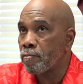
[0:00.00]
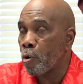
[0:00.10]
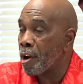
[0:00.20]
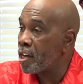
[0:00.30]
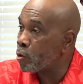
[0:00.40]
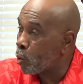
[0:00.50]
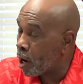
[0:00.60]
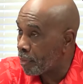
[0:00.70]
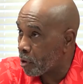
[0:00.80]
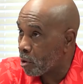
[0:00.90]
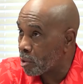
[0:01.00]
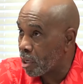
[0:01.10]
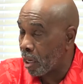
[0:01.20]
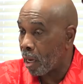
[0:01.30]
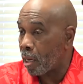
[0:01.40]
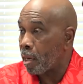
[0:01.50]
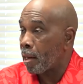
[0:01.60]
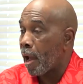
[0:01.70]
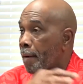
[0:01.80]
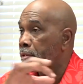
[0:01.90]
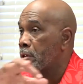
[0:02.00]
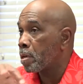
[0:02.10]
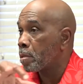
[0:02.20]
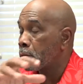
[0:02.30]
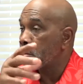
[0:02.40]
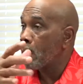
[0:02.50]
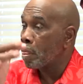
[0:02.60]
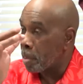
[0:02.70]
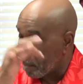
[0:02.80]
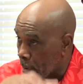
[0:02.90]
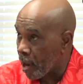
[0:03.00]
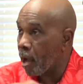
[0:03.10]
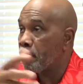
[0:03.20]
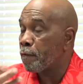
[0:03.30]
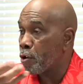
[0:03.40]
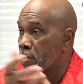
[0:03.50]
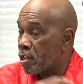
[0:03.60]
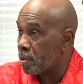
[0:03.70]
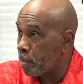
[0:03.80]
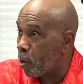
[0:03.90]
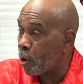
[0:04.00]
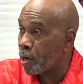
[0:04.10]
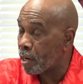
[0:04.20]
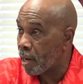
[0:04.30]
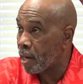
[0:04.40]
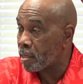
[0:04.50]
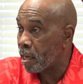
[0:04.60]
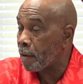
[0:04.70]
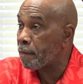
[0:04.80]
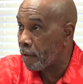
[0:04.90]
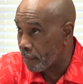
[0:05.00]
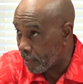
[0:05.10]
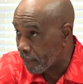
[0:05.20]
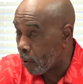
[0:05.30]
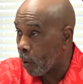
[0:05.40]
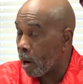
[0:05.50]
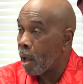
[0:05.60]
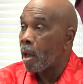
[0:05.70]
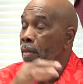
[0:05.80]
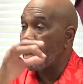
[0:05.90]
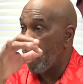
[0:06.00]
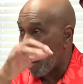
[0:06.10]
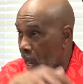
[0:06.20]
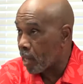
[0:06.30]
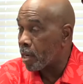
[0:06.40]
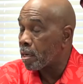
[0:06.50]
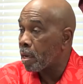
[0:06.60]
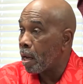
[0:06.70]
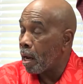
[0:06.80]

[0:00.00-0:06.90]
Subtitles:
grades 1 through 10, and after the Brown versus Board in 1954, they added